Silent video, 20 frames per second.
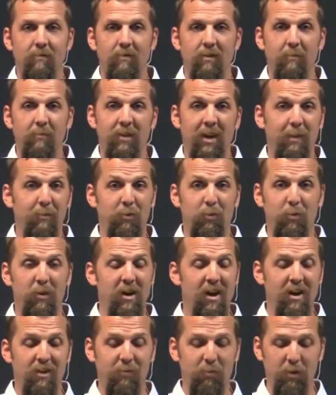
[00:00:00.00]
Sometimes we're
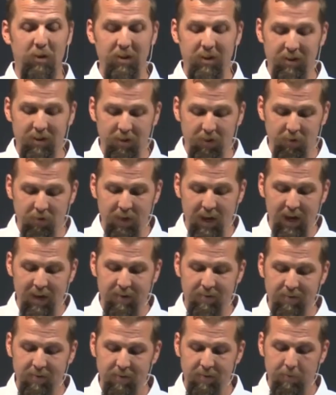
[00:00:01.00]
not willing to do
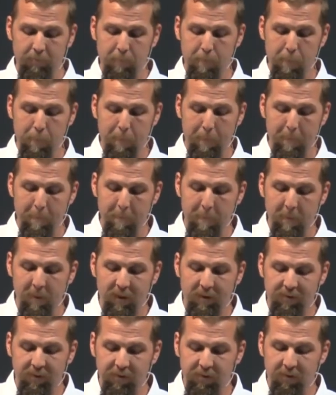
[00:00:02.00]
that.
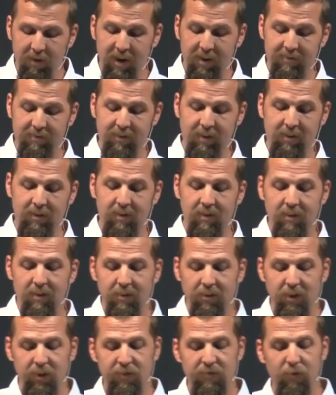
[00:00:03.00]
It's interesting.
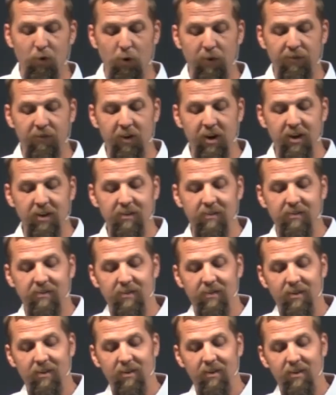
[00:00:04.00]
These four
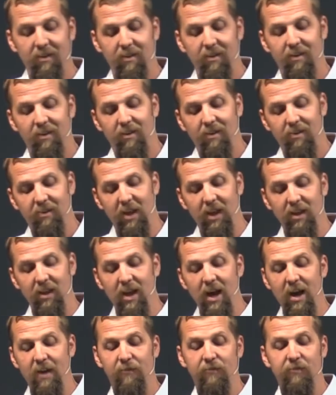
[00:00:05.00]
friends, they
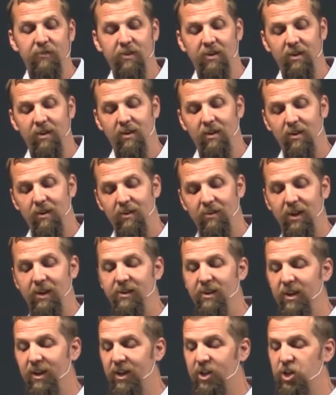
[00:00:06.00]
left, they
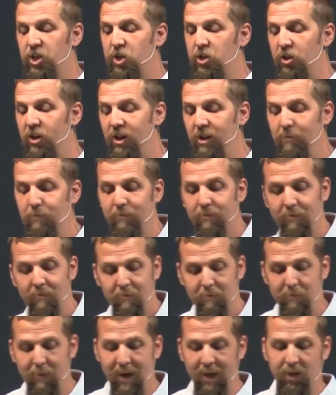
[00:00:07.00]
did extreme
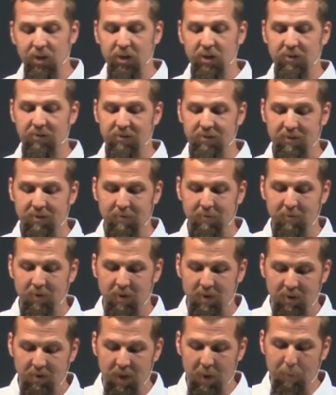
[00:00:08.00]
measures.
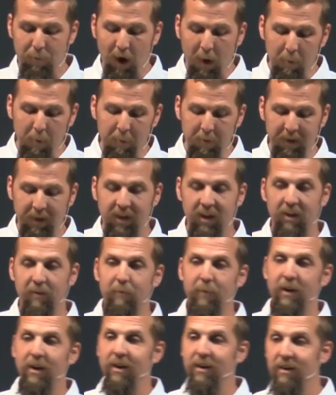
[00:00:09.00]
They probably could
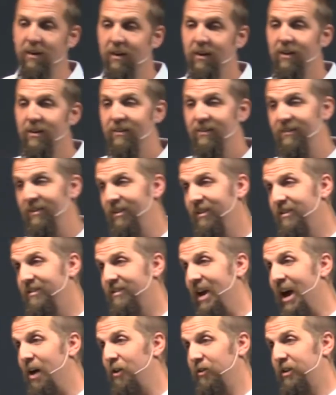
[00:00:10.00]
have been seen as
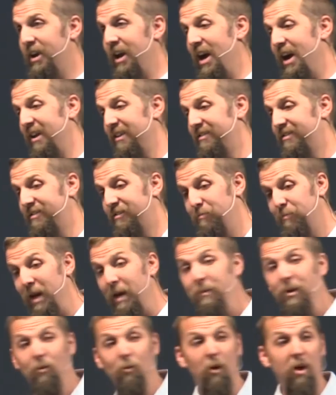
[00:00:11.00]
outcasts.
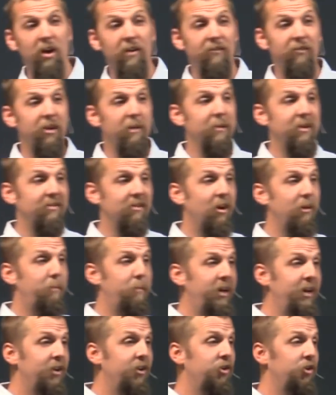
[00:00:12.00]
Maybe one of them is on
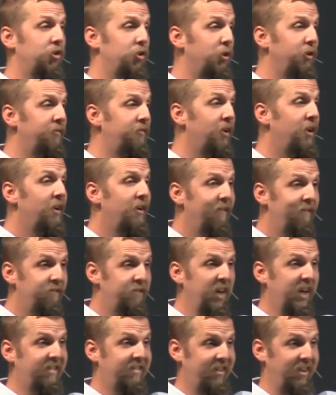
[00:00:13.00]
Peter's roof
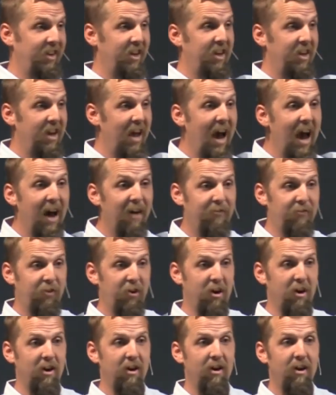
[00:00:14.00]
fixing it
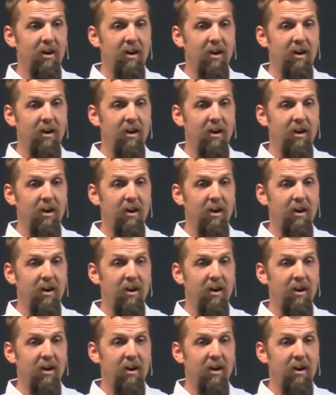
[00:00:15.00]
after.